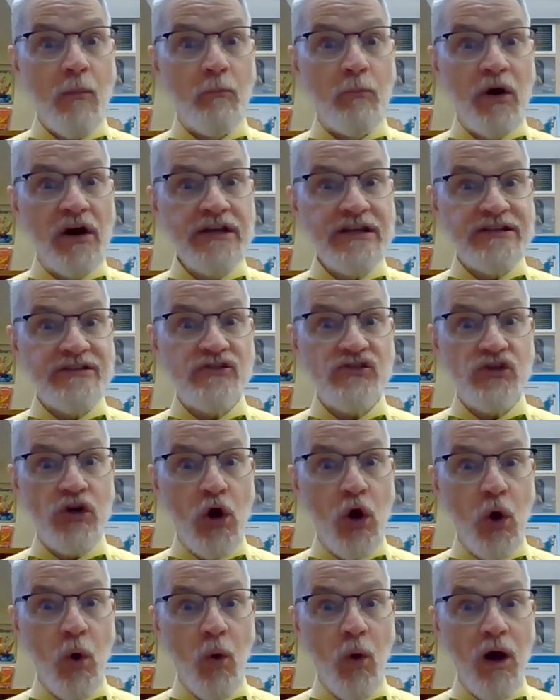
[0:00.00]
Bunnies
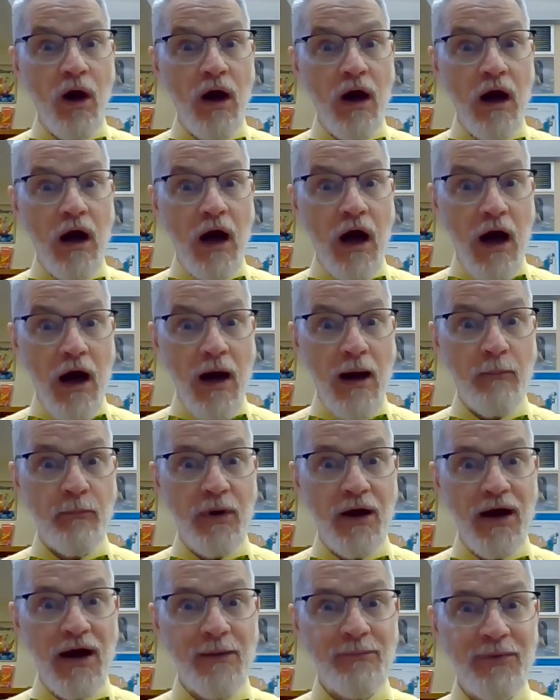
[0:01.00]
go hop,
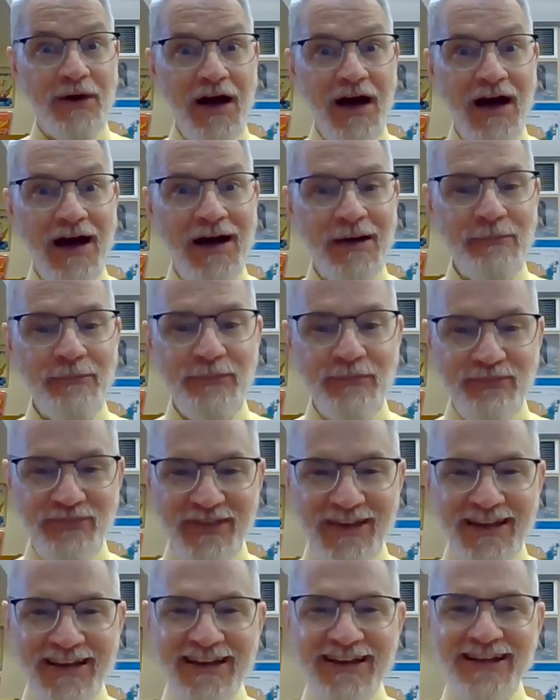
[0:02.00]
hop, hop.
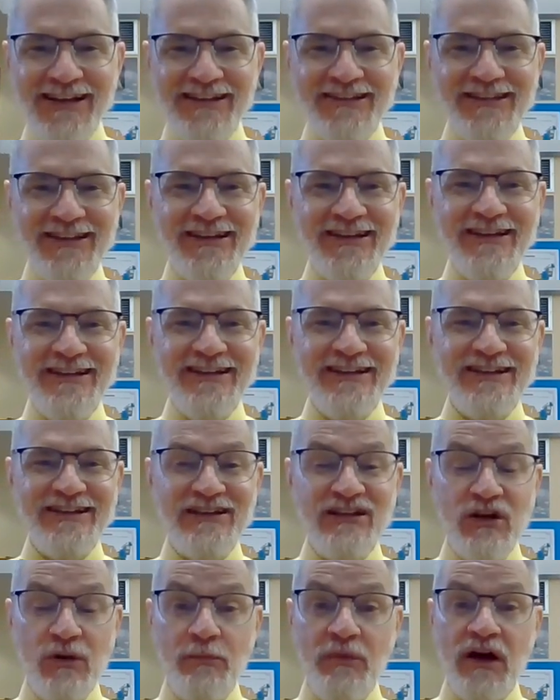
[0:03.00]

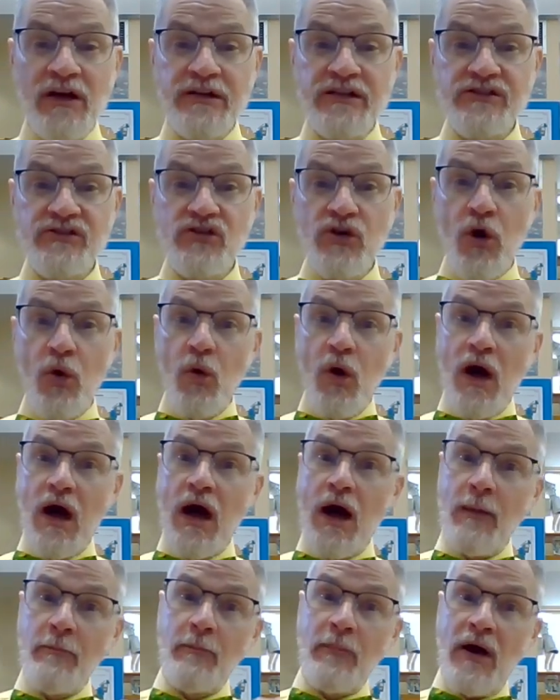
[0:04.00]
Little bunnies go
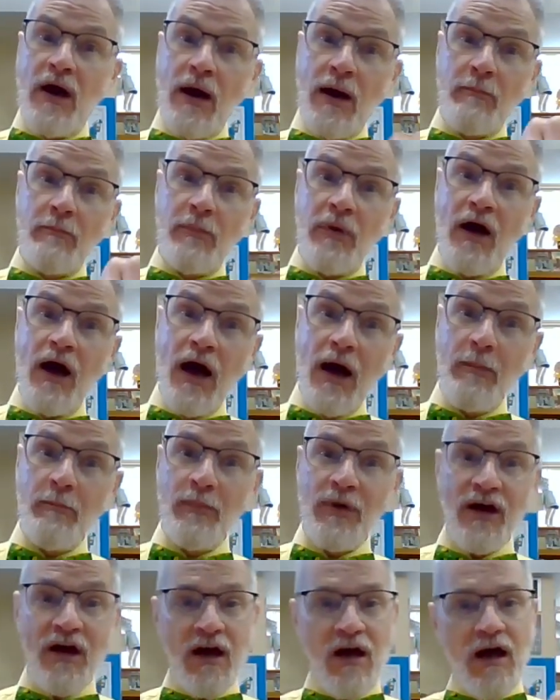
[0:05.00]
hop, hop,
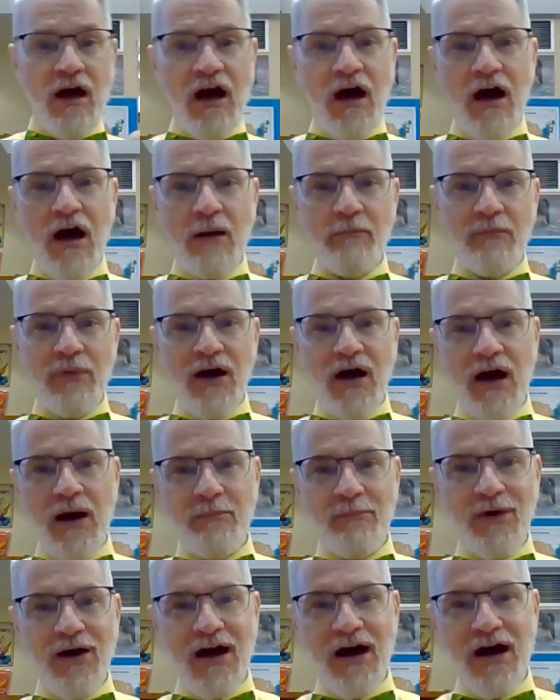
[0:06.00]
hop, hop,
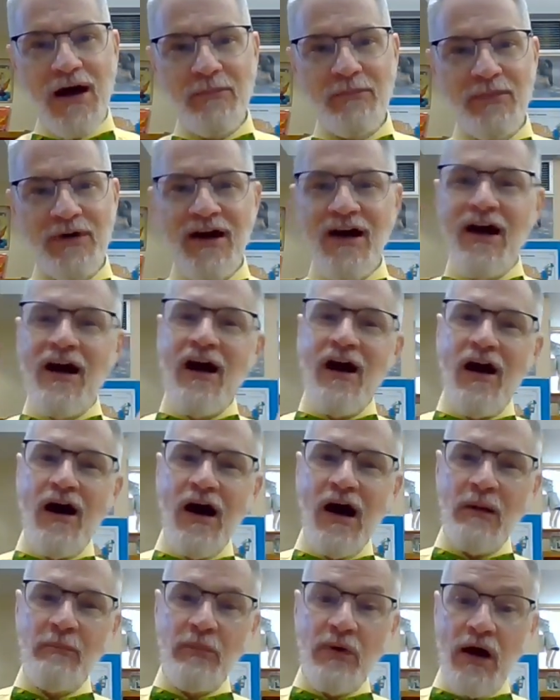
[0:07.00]
hop, hop,
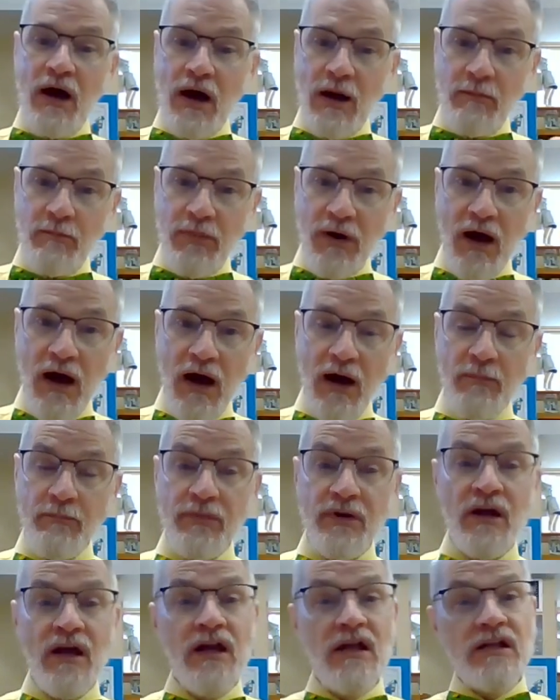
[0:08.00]
hop, hop,
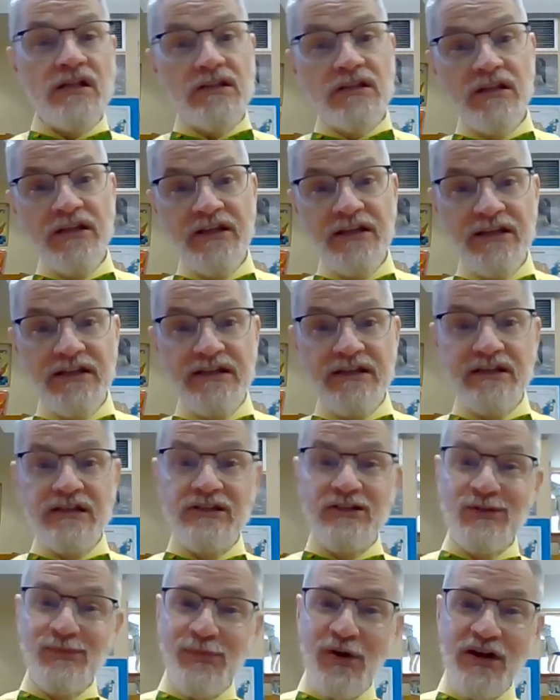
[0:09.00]
hop.
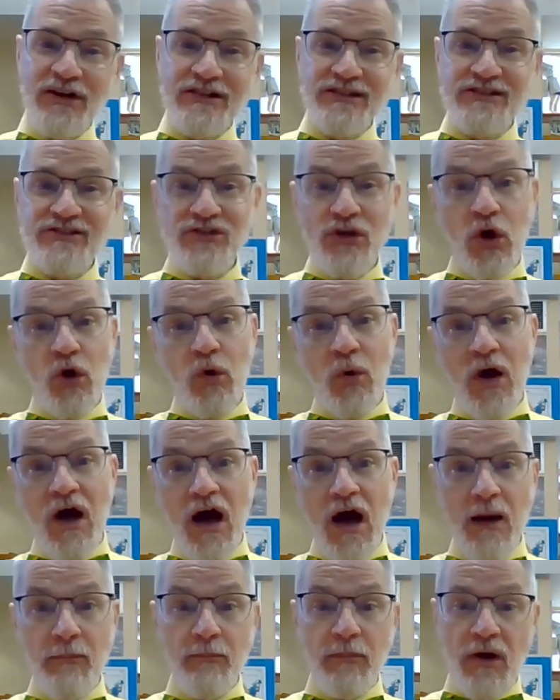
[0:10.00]
Little bunnies go
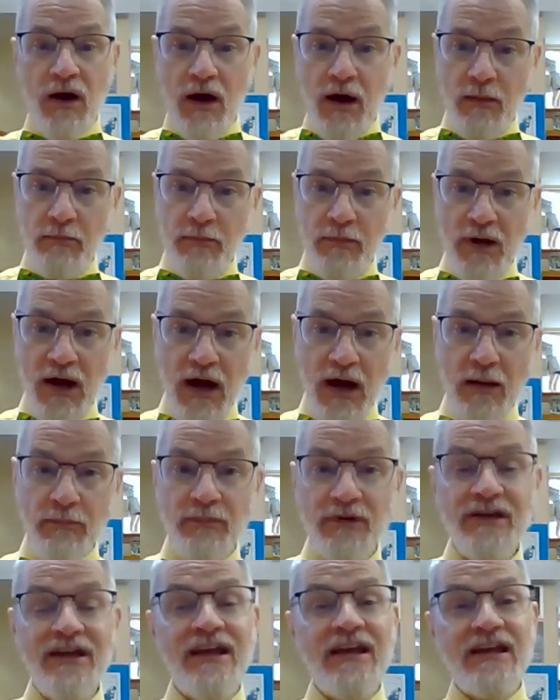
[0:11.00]
hop, hop,
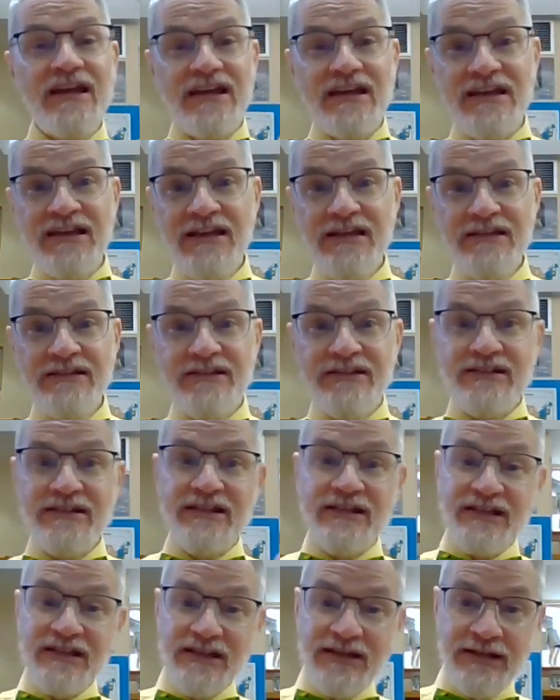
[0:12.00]
hop. It
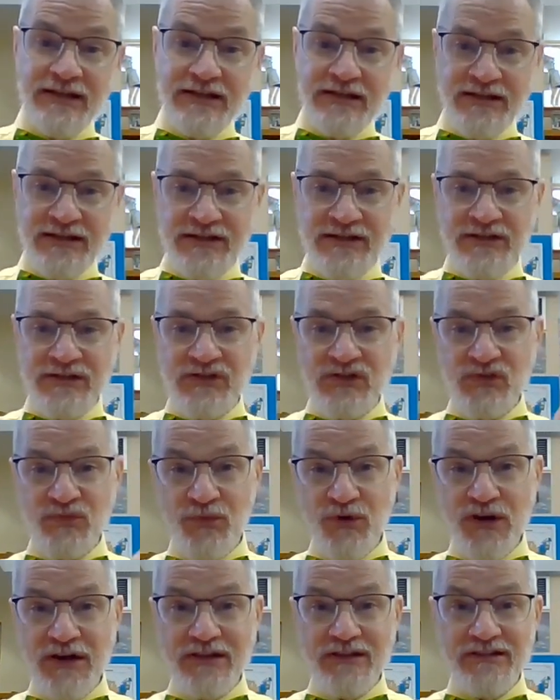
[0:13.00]
is
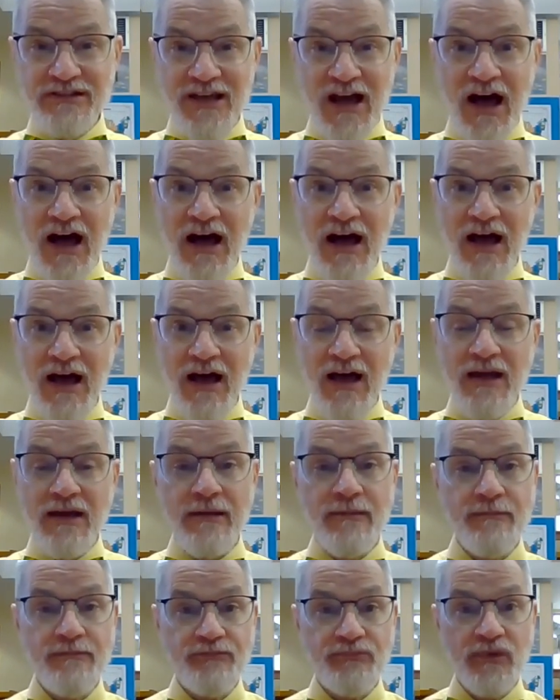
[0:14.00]

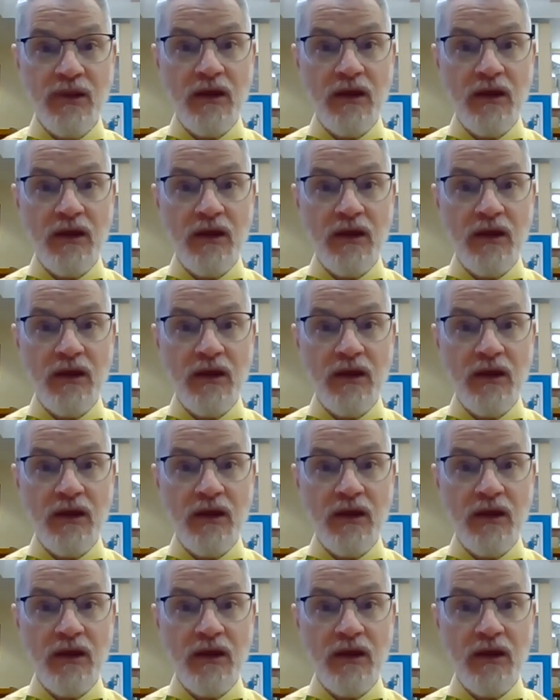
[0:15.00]
springtime.